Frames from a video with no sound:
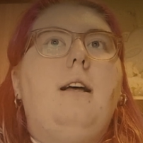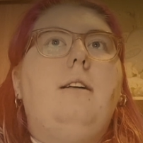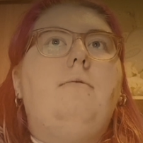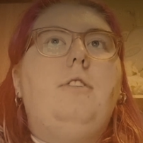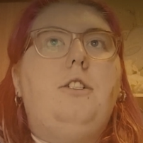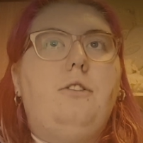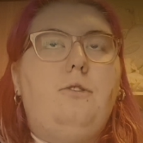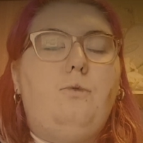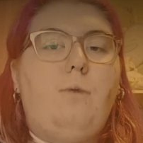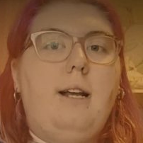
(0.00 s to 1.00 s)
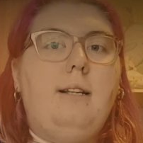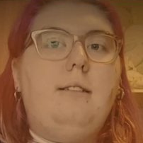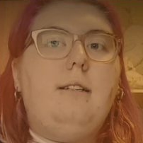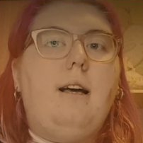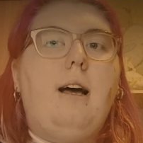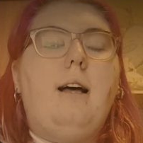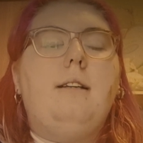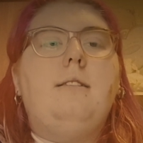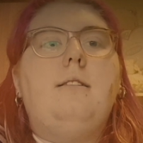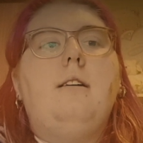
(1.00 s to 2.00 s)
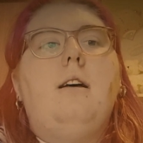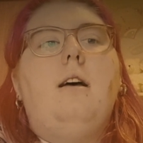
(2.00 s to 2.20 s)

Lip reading: we just went, and